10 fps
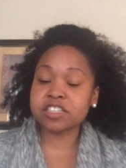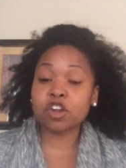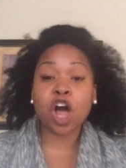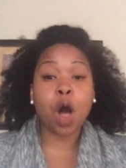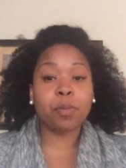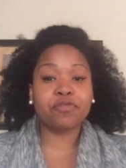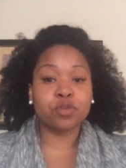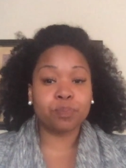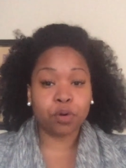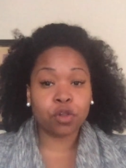it'll help if
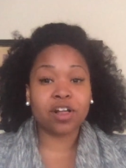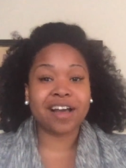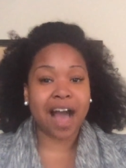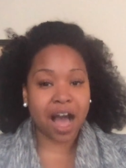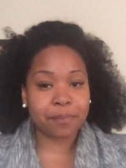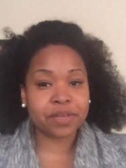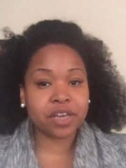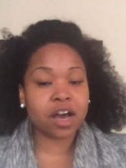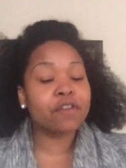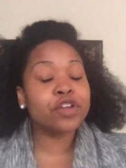you pull a
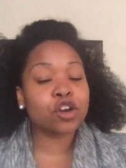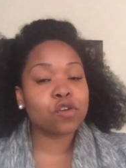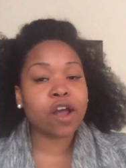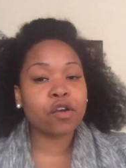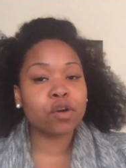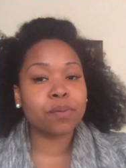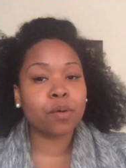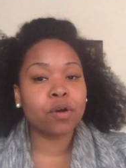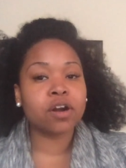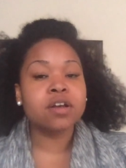copy of your credit
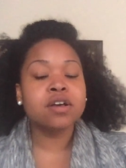report.